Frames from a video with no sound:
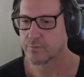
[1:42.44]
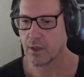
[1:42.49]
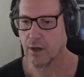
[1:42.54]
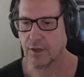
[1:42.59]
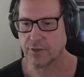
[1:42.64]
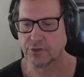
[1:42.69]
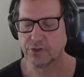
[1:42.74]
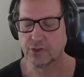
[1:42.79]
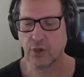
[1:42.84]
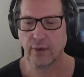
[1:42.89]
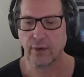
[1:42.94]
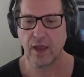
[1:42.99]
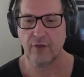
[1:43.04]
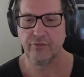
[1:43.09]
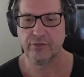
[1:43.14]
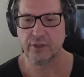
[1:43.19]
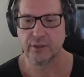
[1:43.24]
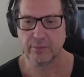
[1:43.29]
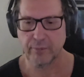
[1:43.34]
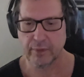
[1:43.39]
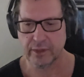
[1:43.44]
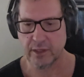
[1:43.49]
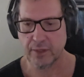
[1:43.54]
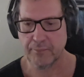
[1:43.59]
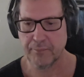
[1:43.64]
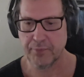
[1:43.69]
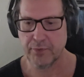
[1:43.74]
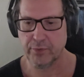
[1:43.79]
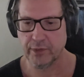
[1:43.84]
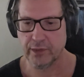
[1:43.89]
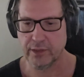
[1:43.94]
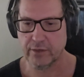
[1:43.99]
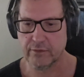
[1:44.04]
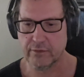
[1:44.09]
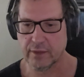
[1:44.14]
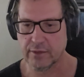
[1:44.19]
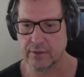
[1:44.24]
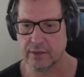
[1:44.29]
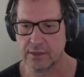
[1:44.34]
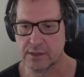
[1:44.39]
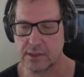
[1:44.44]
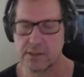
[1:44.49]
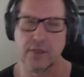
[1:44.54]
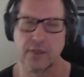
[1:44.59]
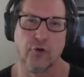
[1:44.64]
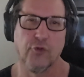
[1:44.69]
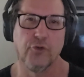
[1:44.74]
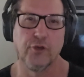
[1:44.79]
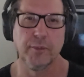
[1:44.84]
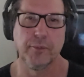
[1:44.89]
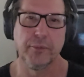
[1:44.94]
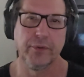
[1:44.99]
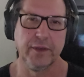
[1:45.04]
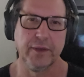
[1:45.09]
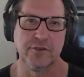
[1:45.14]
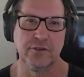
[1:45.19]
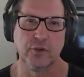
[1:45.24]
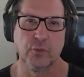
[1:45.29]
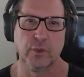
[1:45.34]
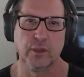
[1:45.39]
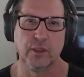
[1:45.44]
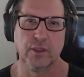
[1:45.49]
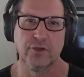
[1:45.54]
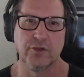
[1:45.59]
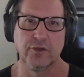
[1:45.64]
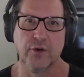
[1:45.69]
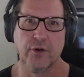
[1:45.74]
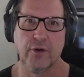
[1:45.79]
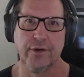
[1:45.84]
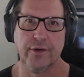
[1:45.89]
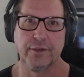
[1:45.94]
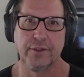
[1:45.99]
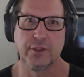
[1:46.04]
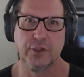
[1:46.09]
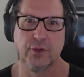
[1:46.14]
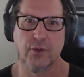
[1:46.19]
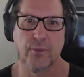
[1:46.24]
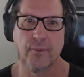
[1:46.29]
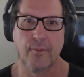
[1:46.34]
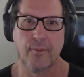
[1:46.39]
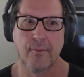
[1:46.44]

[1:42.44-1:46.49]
are so heavily manipulated that it's the only place that we can turn to.